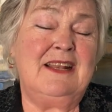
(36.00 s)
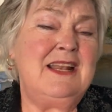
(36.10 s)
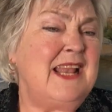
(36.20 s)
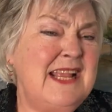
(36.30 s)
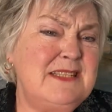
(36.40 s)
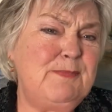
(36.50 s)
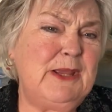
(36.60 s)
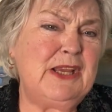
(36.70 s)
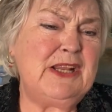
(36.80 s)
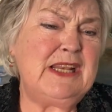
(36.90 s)

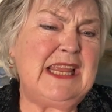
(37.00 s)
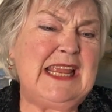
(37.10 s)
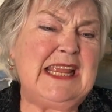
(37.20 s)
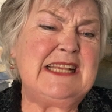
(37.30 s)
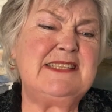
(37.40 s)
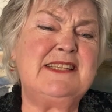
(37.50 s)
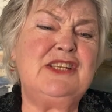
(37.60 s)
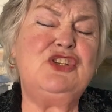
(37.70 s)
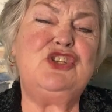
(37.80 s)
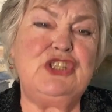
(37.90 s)
lesbian is
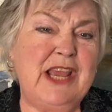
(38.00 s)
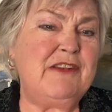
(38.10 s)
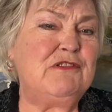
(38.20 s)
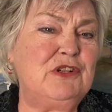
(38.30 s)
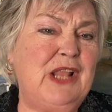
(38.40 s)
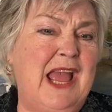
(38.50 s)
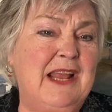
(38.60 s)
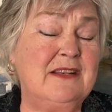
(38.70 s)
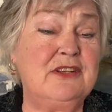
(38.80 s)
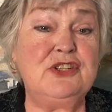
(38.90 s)
a general
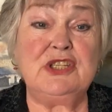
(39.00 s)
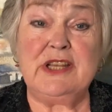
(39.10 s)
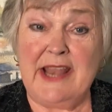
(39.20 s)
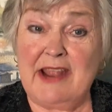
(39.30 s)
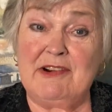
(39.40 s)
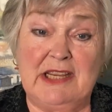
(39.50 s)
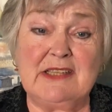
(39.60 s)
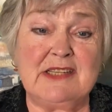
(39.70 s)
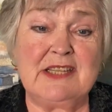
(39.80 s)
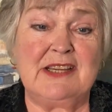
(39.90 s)
and
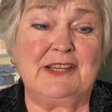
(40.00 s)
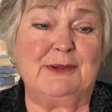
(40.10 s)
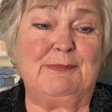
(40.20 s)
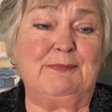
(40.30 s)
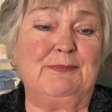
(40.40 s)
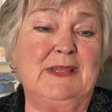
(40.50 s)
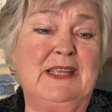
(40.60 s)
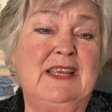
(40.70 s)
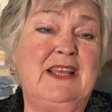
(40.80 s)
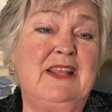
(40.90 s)
generic term.
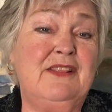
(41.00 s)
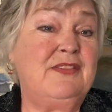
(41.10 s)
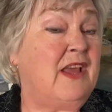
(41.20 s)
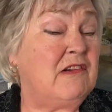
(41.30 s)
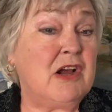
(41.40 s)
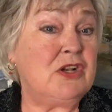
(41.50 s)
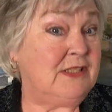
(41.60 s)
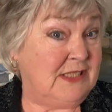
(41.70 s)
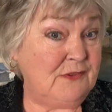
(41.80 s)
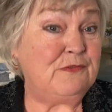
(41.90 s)
There are
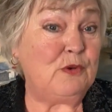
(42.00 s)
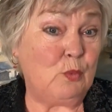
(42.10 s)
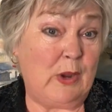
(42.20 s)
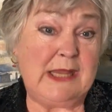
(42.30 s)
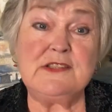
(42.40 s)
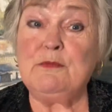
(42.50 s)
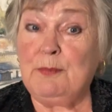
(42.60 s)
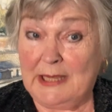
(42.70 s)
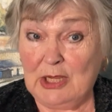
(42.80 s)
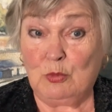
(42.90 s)
different ways of
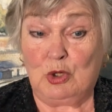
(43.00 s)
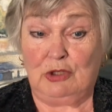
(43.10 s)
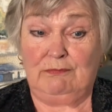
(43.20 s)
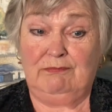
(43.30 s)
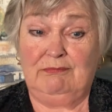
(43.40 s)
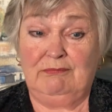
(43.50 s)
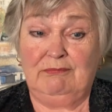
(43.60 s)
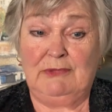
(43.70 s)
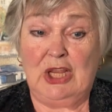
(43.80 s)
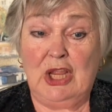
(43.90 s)
being one.
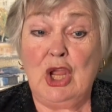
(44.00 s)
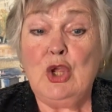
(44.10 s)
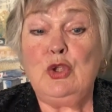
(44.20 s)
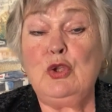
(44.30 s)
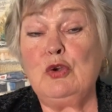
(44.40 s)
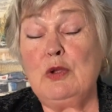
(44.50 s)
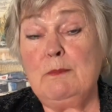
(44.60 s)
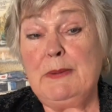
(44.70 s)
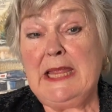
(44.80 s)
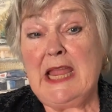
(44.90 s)
You
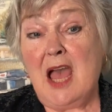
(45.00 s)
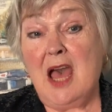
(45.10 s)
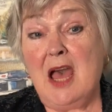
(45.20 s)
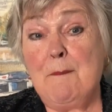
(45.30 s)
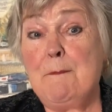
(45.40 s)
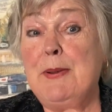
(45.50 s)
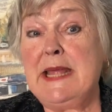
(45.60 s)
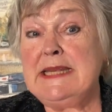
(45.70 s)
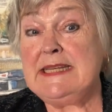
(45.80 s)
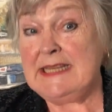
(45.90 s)
can be a
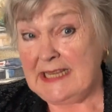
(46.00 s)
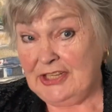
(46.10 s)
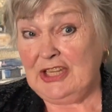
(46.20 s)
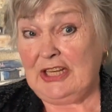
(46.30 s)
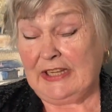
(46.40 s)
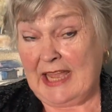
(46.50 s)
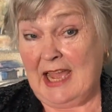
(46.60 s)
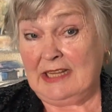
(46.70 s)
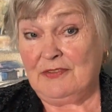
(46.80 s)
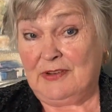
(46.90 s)
particular
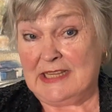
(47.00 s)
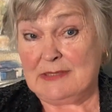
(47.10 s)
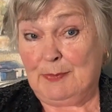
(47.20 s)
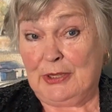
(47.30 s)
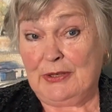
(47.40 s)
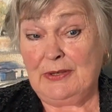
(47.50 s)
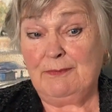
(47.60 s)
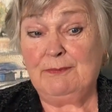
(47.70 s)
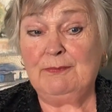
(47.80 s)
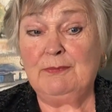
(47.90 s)
kind of lesbian,